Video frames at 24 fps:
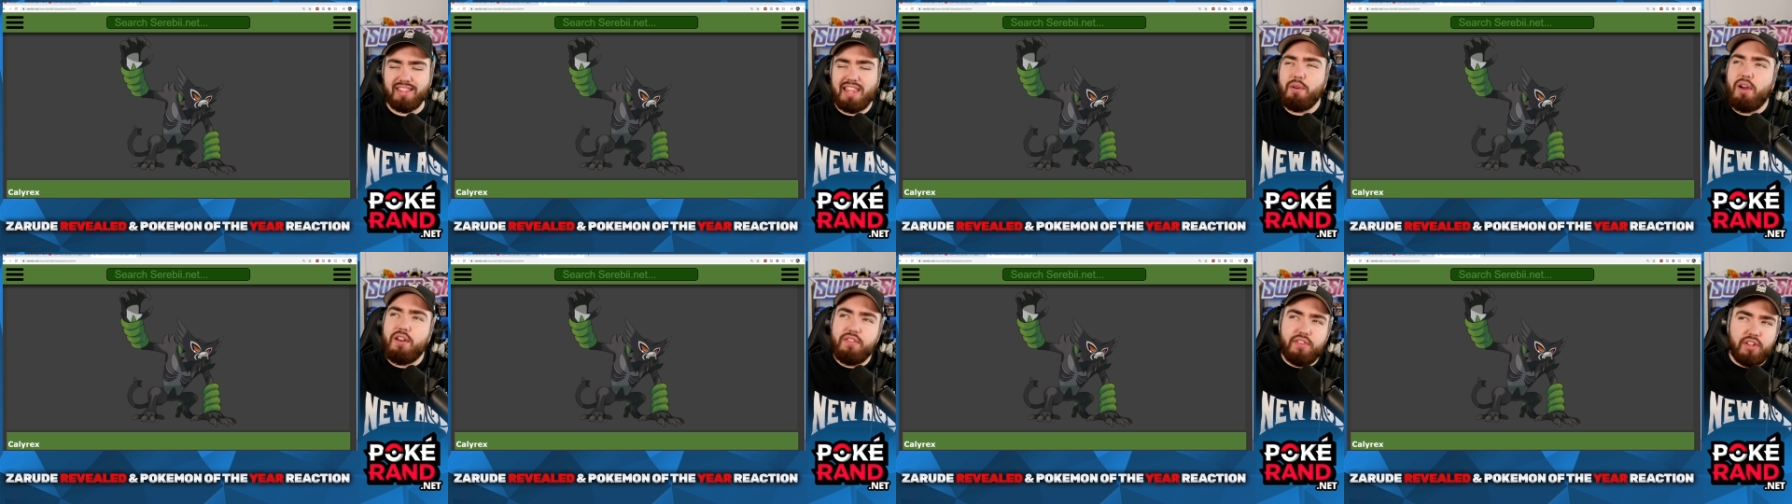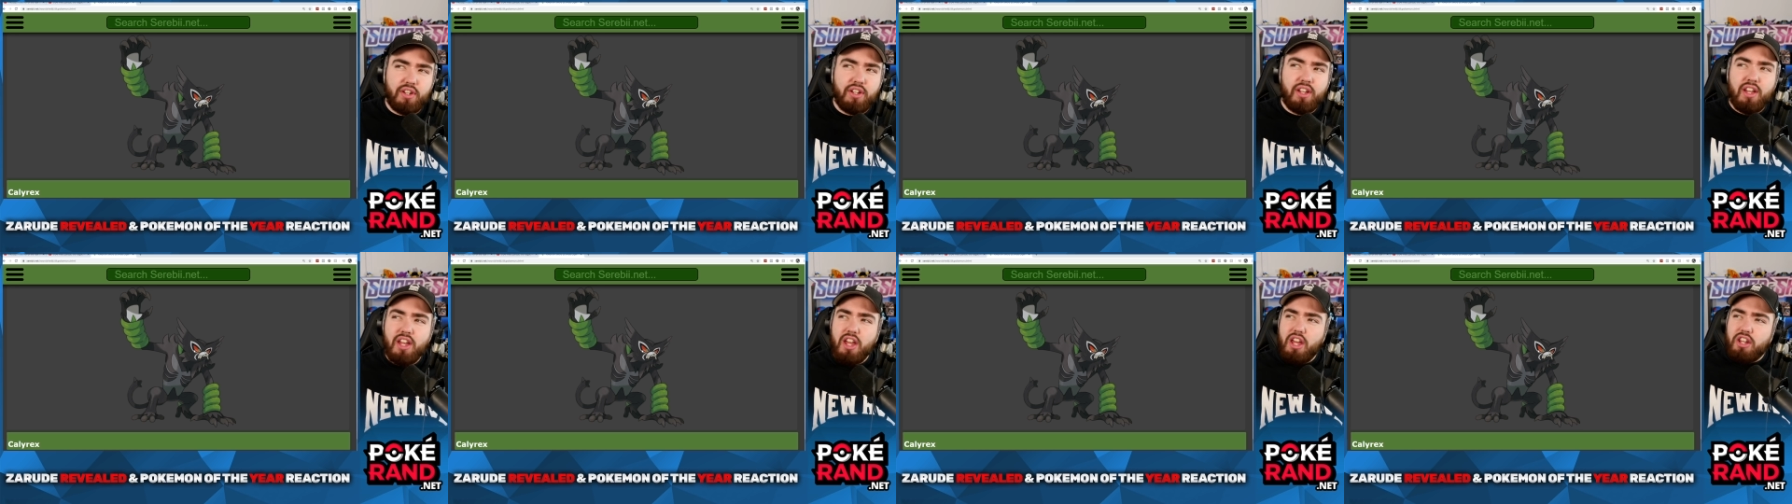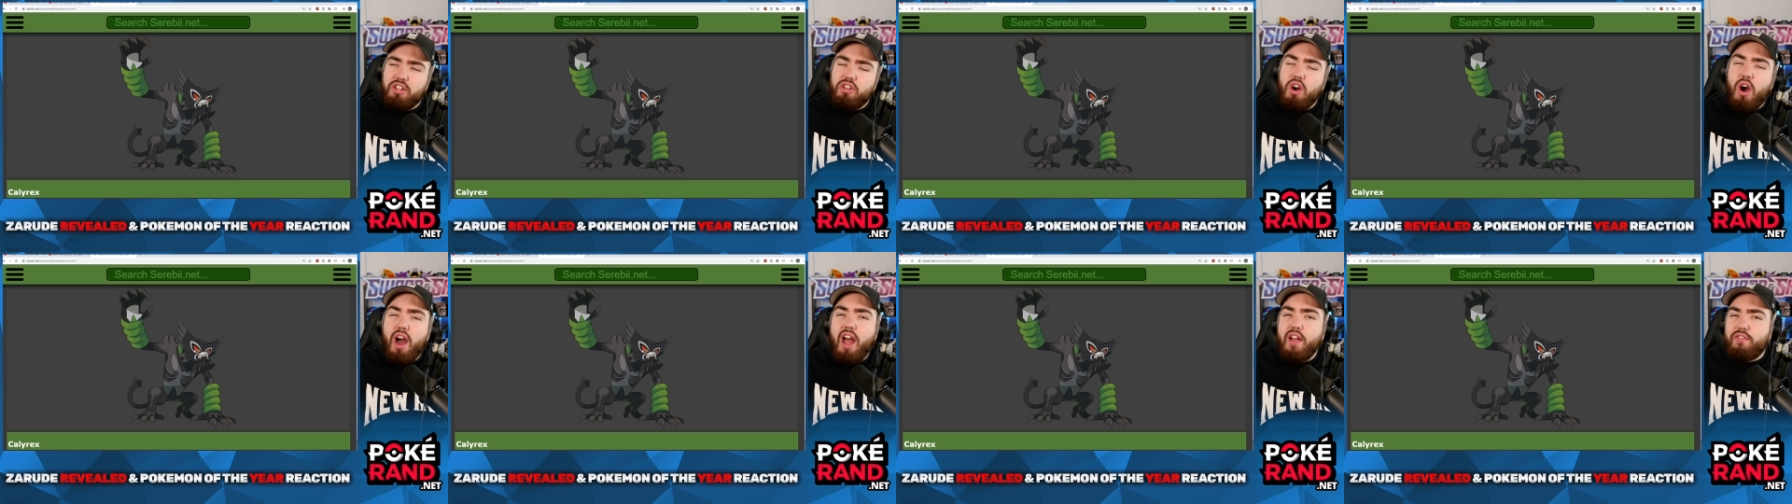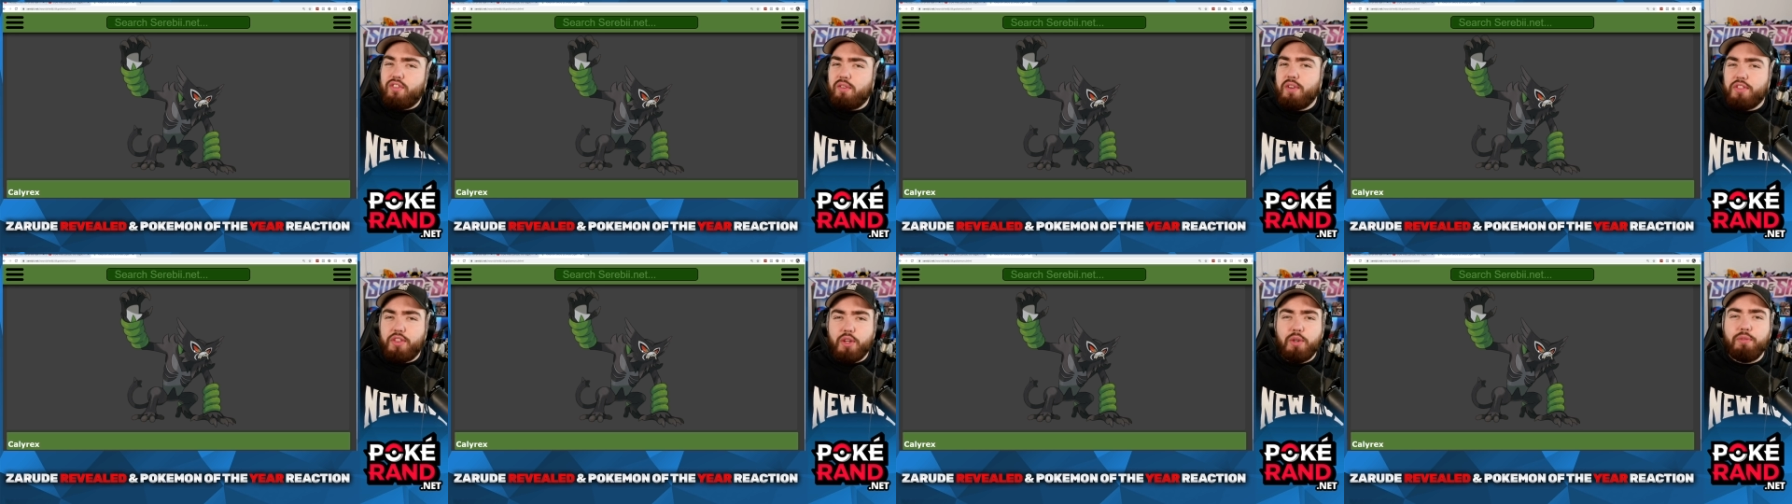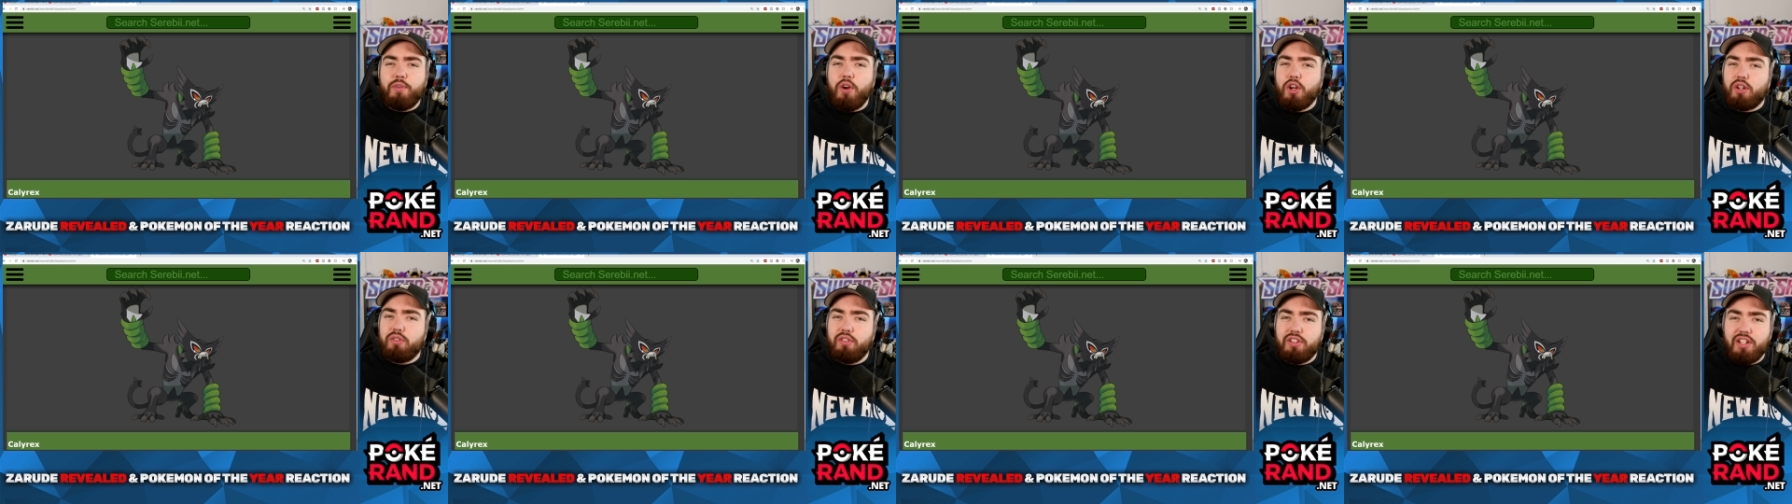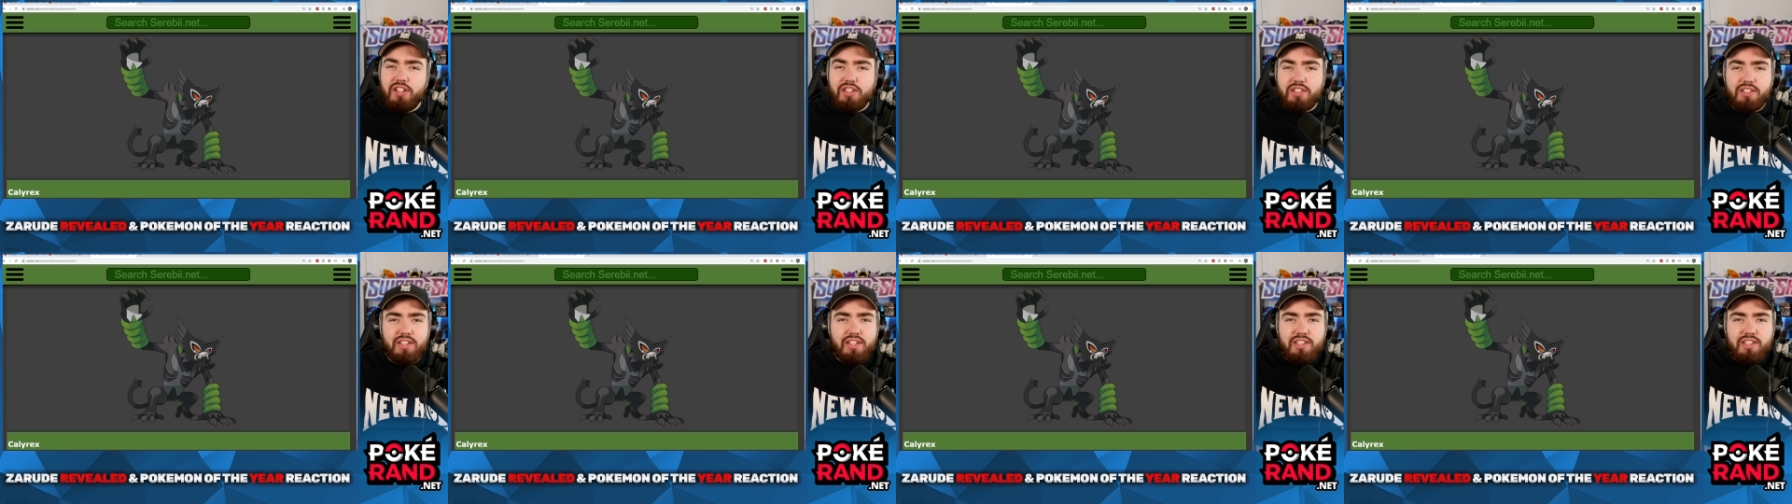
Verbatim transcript: However, not every mythical Pokemon is,